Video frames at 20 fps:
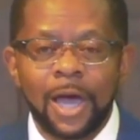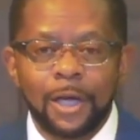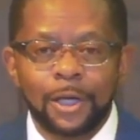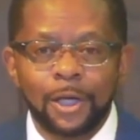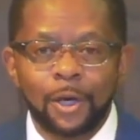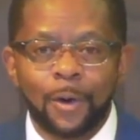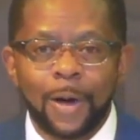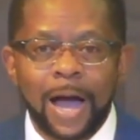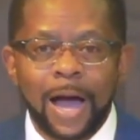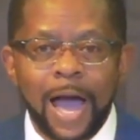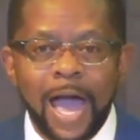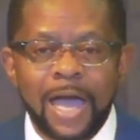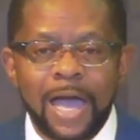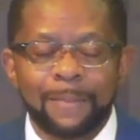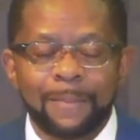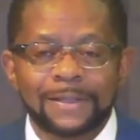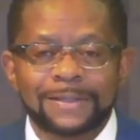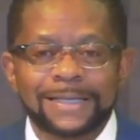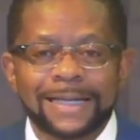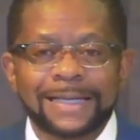you are
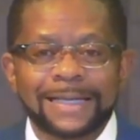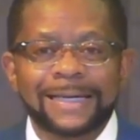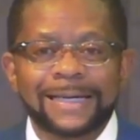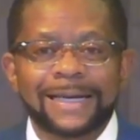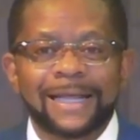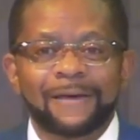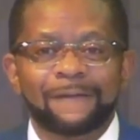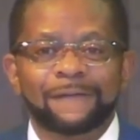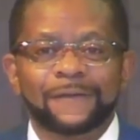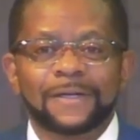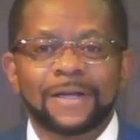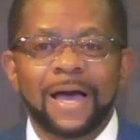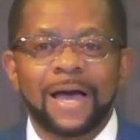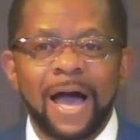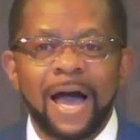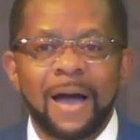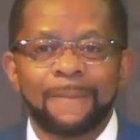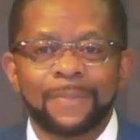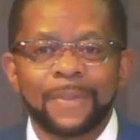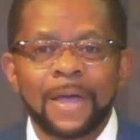able to lift
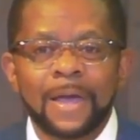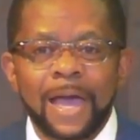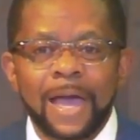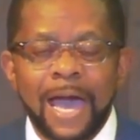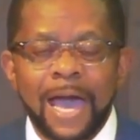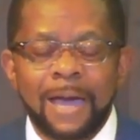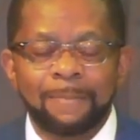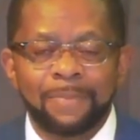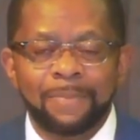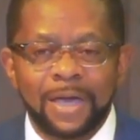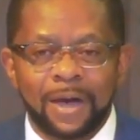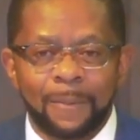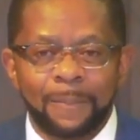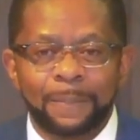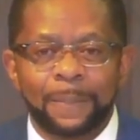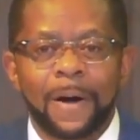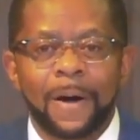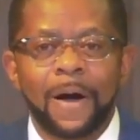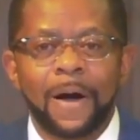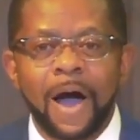up and be a
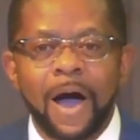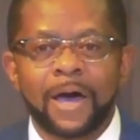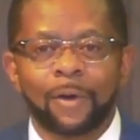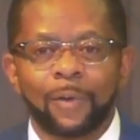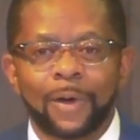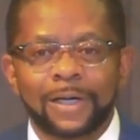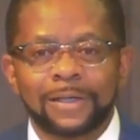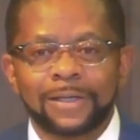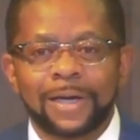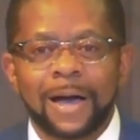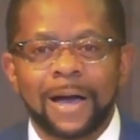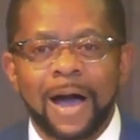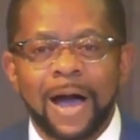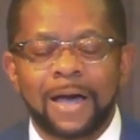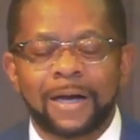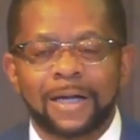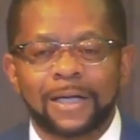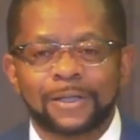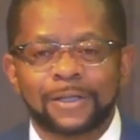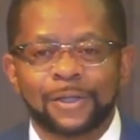part of what
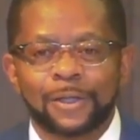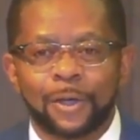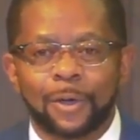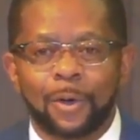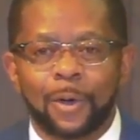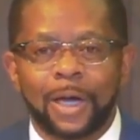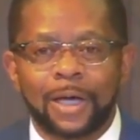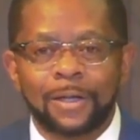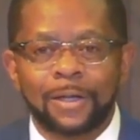God is doing